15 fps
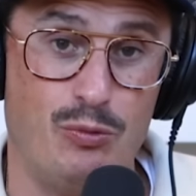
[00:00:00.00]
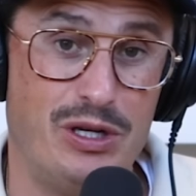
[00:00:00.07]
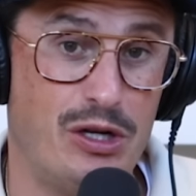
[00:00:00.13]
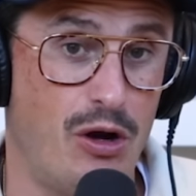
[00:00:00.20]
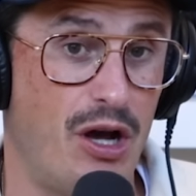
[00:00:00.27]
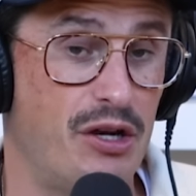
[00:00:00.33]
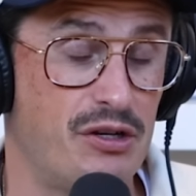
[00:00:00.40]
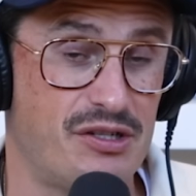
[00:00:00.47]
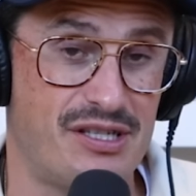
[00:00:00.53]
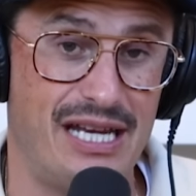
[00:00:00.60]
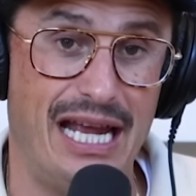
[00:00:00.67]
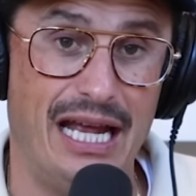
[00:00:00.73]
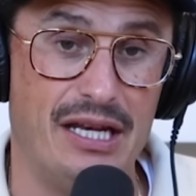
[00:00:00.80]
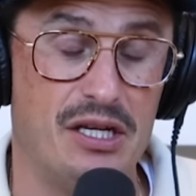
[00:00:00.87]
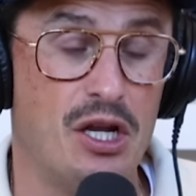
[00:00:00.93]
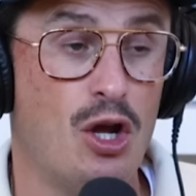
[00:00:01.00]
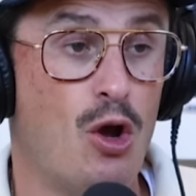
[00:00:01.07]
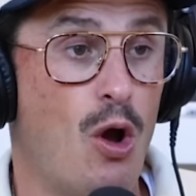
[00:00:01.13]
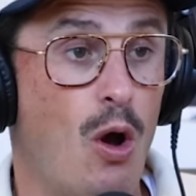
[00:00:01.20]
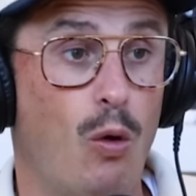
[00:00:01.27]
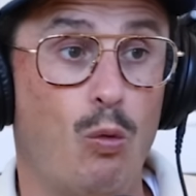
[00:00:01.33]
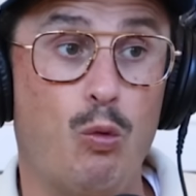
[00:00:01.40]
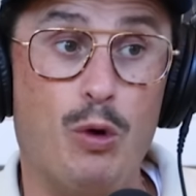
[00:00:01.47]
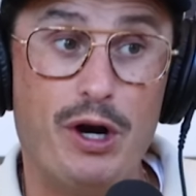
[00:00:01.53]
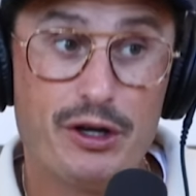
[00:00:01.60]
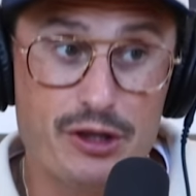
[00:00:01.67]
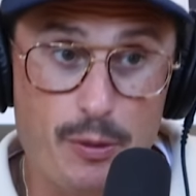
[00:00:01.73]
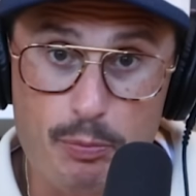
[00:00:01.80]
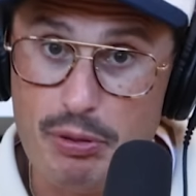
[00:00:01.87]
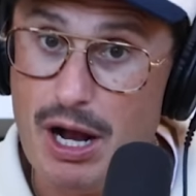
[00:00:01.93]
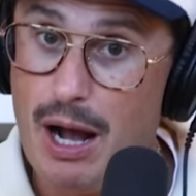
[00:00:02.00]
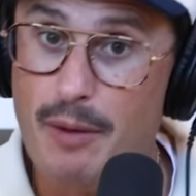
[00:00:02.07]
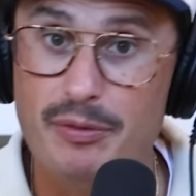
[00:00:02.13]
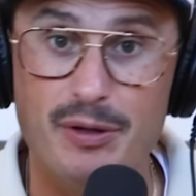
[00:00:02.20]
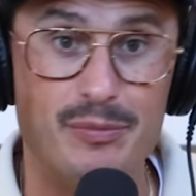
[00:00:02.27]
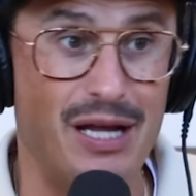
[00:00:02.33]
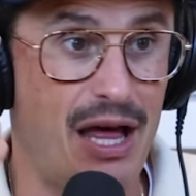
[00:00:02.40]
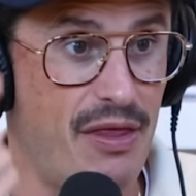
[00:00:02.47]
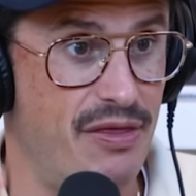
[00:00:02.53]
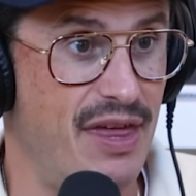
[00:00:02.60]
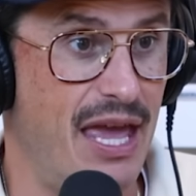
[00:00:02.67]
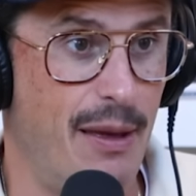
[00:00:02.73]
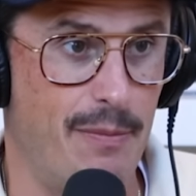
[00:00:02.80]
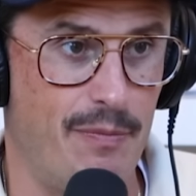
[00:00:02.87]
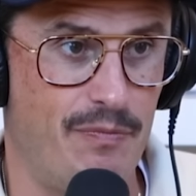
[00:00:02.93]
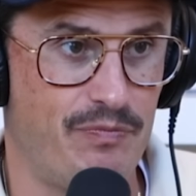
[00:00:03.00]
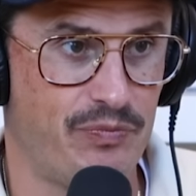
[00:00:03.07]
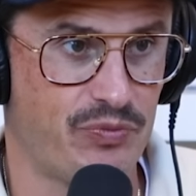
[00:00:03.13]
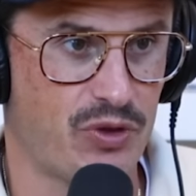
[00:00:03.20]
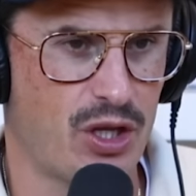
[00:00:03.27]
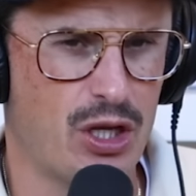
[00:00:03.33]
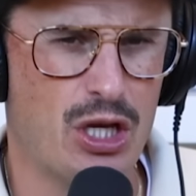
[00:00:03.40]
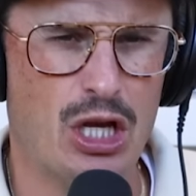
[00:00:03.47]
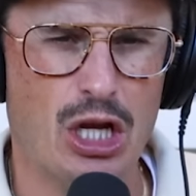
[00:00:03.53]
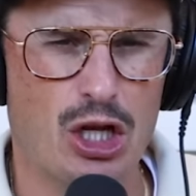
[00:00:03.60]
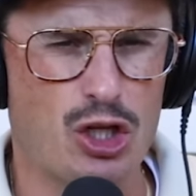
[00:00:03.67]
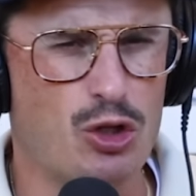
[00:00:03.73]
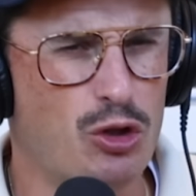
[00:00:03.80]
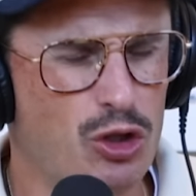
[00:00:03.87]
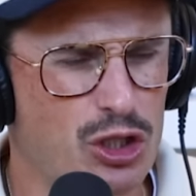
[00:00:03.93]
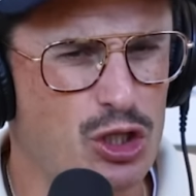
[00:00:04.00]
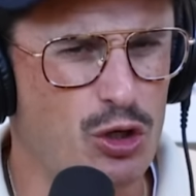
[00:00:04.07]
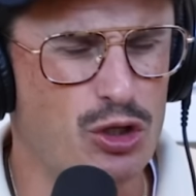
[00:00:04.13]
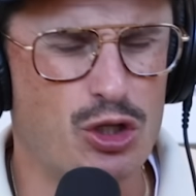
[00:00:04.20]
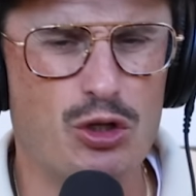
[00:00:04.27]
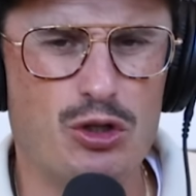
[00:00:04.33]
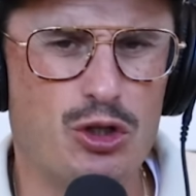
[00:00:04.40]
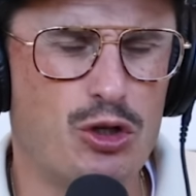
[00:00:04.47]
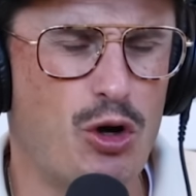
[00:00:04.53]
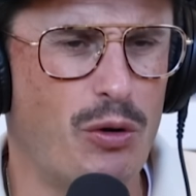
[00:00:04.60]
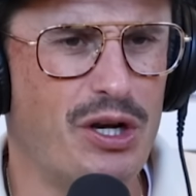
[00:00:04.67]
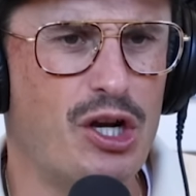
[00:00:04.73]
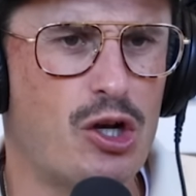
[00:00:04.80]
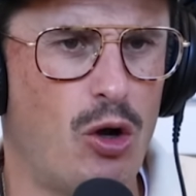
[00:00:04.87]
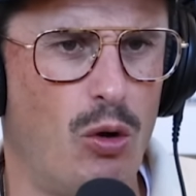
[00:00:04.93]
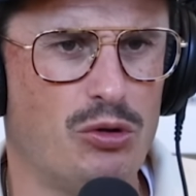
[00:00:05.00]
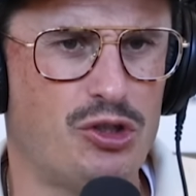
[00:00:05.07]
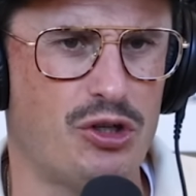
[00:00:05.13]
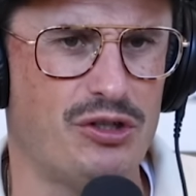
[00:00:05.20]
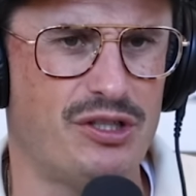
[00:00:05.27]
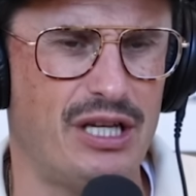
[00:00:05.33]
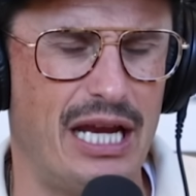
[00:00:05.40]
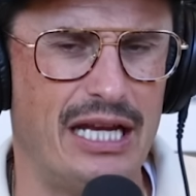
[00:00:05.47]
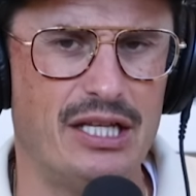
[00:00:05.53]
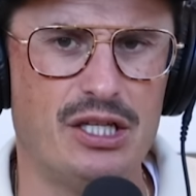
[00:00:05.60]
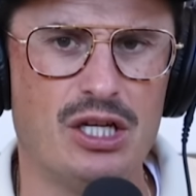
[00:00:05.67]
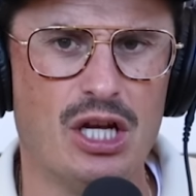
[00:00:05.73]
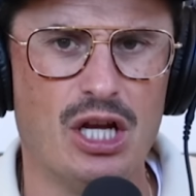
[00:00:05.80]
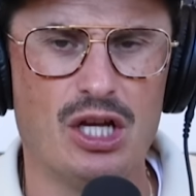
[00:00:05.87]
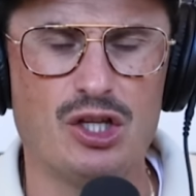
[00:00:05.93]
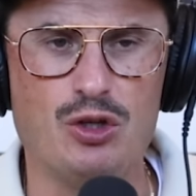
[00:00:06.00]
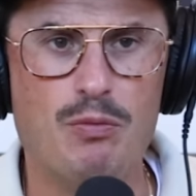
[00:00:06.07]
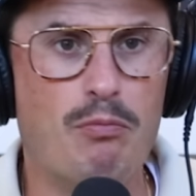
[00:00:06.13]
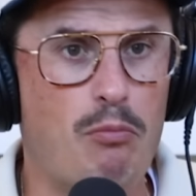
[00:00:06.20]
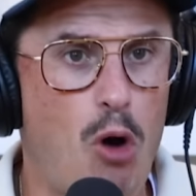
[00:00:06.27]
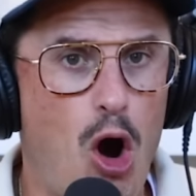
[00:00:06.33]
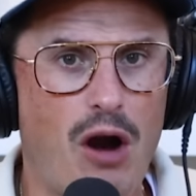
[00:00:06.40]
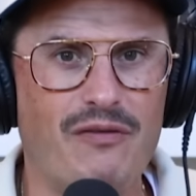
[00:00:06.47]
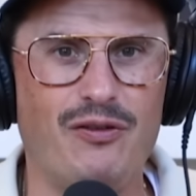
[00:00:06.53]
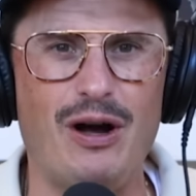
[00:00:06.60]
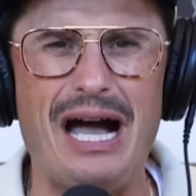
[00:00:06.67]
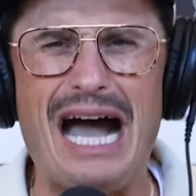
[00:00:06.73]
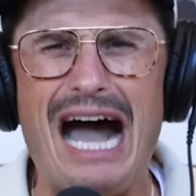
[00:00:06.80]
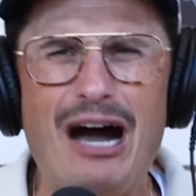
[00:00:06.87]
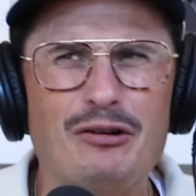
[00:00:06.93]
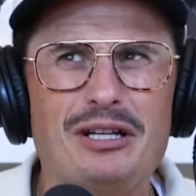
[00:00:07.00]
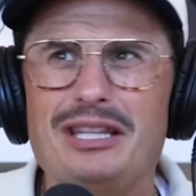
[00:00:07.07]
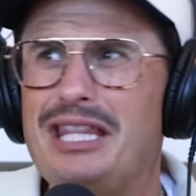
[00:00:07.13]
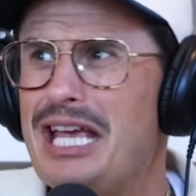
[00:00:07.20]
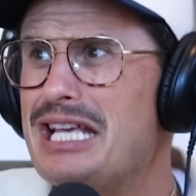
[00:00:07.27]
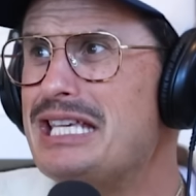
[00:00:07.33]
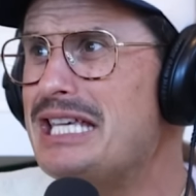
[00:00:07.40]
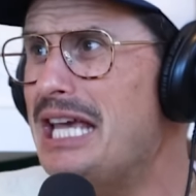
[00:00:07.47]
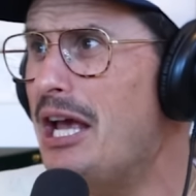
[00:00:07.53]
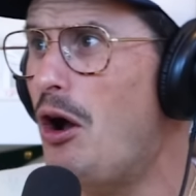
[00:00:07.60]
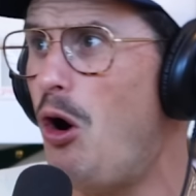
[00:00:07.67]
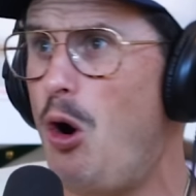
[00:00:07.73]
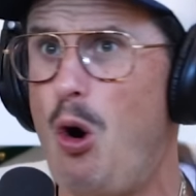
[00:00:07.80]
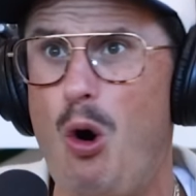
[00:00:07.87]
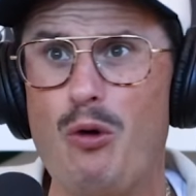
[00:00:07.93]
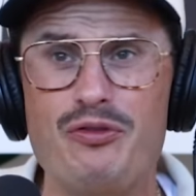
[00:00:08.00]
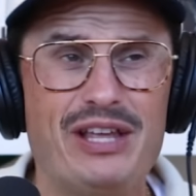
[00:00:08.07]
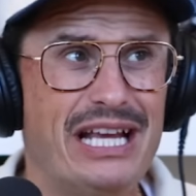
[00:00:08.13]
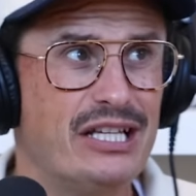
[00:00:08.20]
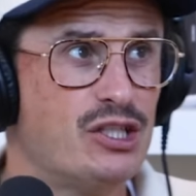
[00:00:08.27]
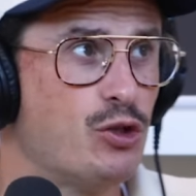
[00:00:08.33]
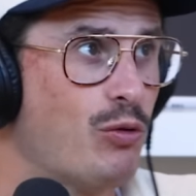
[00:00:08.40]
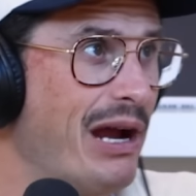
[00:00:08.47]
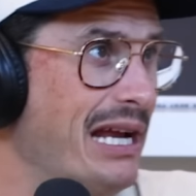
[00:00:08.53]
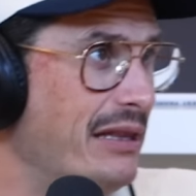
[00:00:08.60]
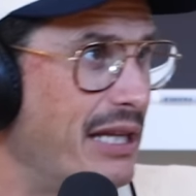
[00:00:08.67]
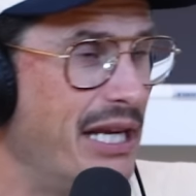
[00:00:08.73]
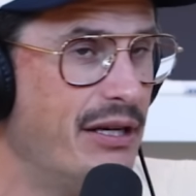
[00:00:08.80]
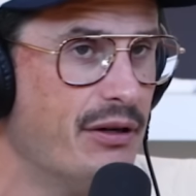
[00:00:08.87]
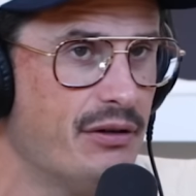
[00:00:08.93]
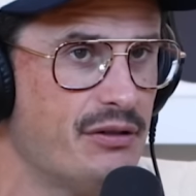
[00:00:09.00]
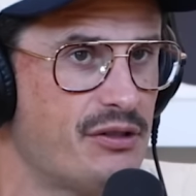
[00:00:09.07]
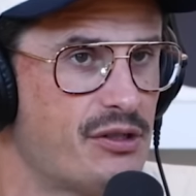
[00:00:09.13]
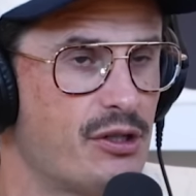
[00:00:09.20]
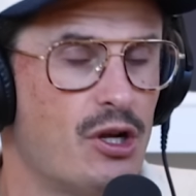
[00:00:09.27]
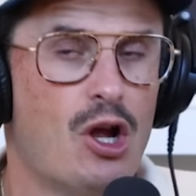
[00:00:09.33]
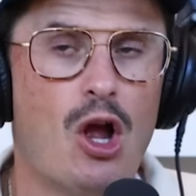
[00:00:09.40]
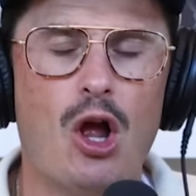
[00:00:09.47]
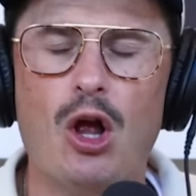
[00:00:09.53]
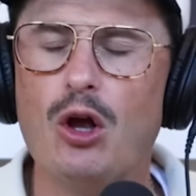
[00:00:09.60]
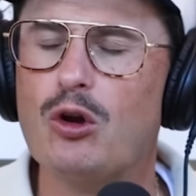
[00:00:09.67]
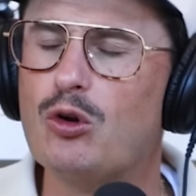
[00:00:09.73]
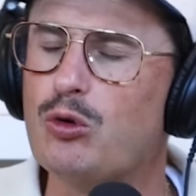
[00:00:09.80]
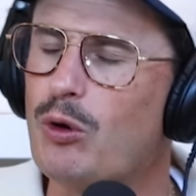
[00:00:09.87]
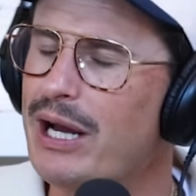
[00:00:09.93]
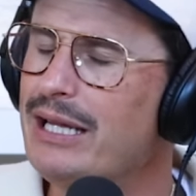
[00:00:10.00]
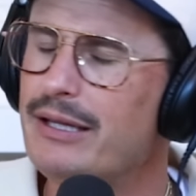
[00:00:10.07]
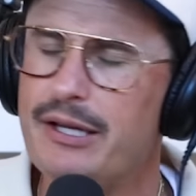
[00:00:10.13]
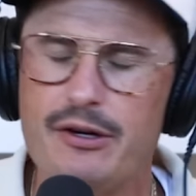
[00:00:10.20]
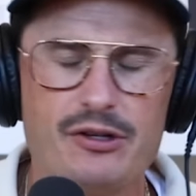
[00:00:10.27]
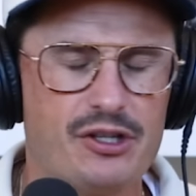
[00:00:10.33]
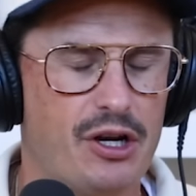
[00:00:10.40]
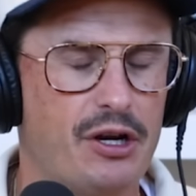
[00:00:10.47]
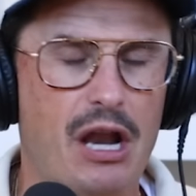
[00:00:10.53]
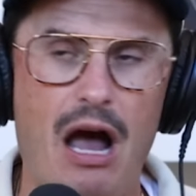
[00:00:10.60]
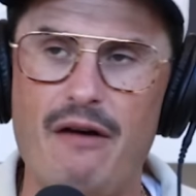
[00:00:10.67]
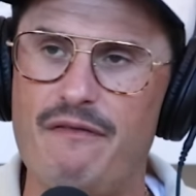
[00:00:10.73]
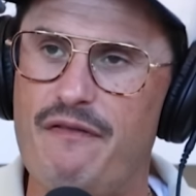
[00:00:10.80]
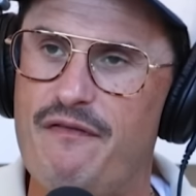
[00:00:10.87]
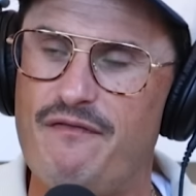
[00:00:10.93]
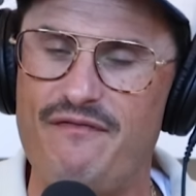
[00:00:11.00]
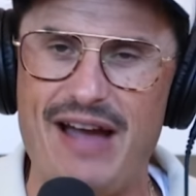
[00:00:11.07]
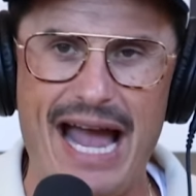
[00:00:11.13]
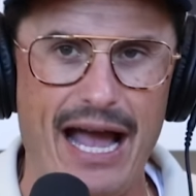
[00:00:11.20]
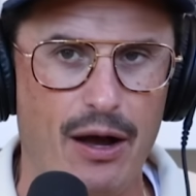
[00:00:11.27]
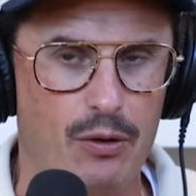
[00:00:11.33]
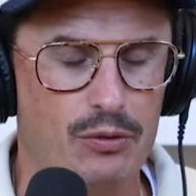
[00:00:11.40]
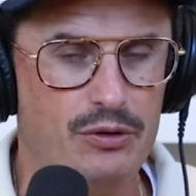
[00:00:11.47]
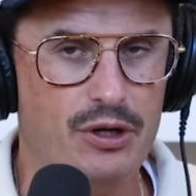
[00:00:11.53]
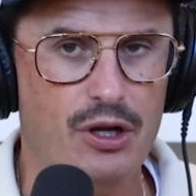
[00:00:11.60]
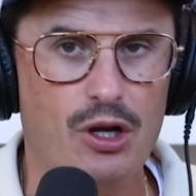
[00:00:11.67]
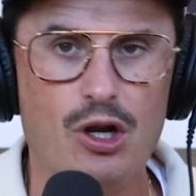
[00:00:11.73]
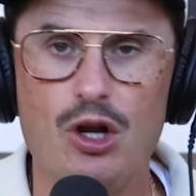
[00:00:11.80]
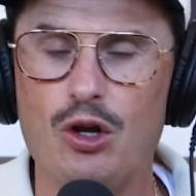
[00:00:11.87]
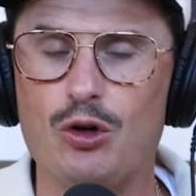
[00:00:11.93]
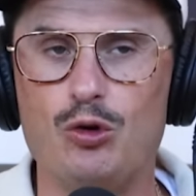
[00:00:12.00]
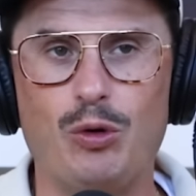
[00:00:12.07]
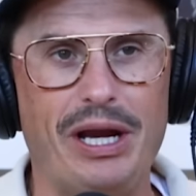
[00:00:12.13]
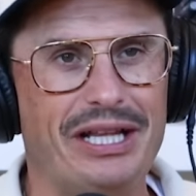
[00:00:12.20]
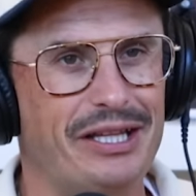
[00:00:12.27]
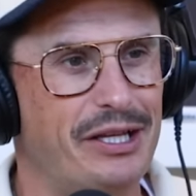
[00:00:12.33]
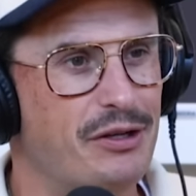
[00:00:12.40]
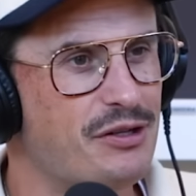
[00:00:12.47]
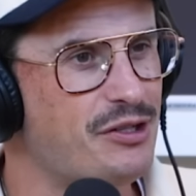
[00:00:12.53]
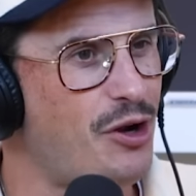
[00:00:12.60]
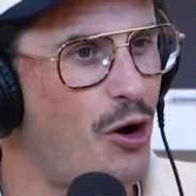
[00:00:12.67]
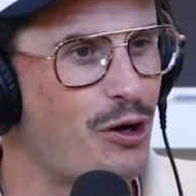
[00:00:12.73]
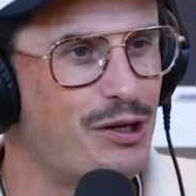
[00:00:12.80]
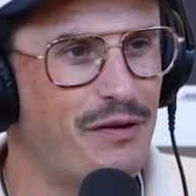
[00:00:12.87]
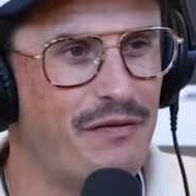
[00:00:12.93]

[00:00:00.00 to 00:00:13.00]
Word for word: and we don't understand we're the problem, not them. You, wow. you, you, you go into cultures and you marvel how did they get all these great leaders? Great leaders are not found, great leaders are